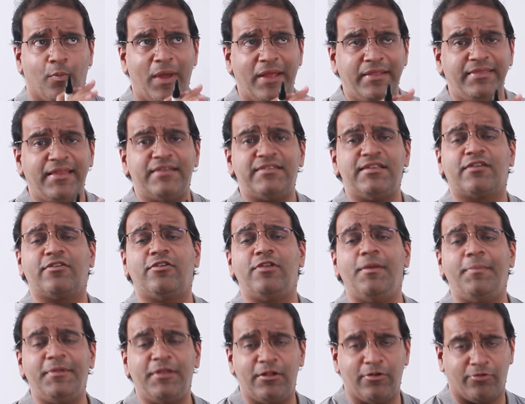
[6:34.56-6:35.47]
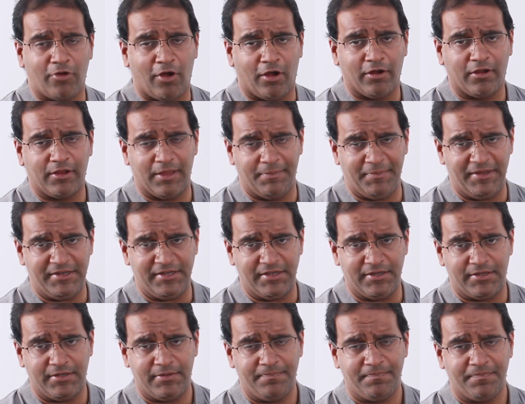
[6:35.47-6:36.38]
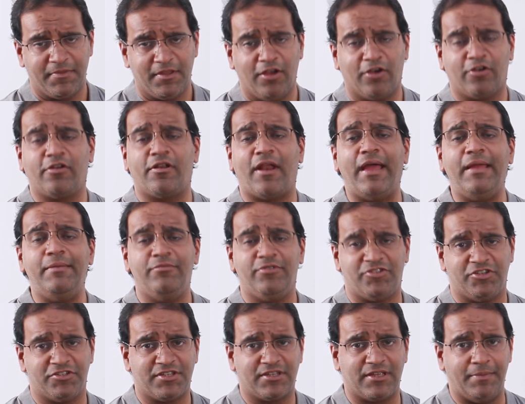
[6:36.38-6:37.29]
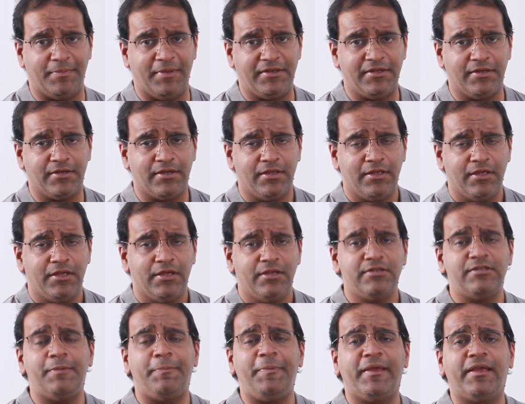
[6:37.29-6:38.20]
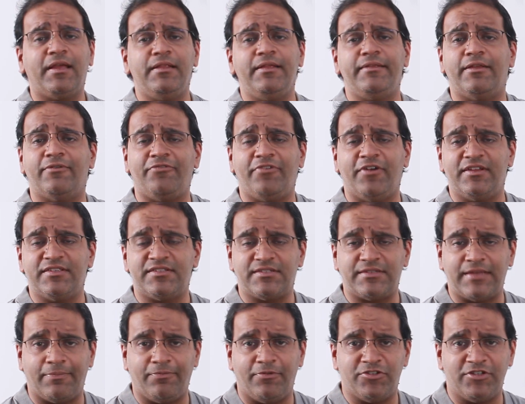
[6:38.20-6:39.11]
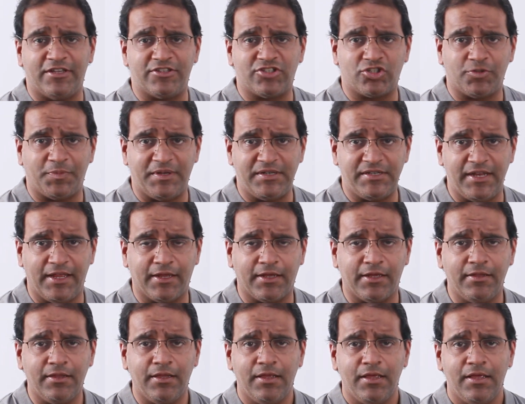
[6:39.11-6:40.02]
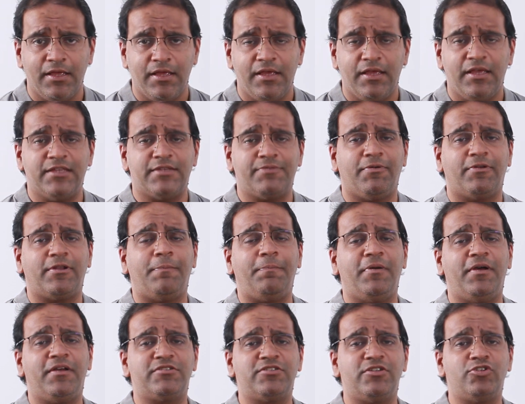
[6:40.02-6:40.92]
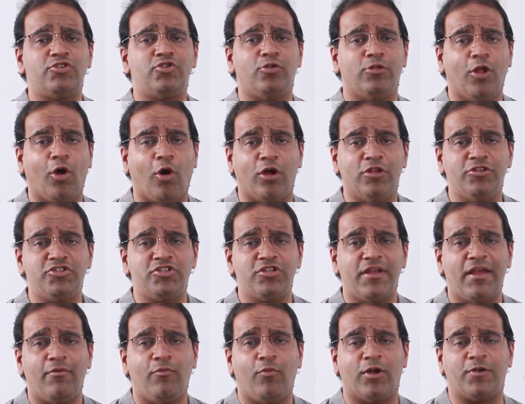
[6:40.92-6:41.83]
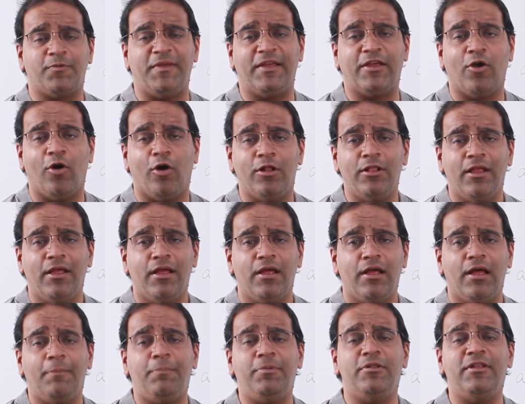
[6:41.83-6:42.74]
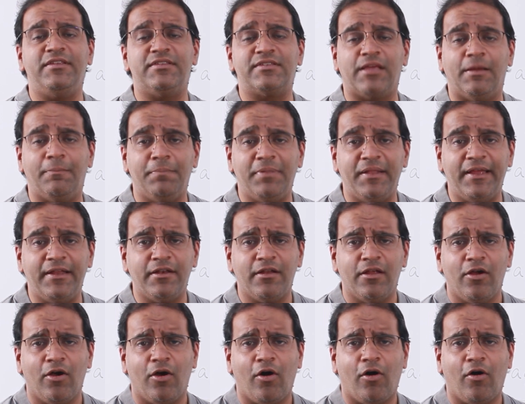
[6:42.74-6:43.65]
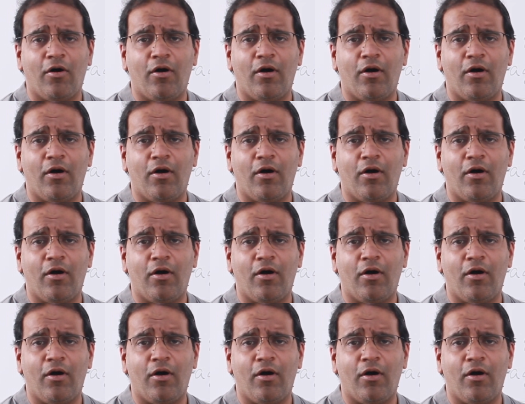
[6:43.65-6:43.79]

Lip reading: When there's a criminal wrong committed, a crime which is committed, typically the first step which has to be taken is for a person to lodge what we call a police complaint,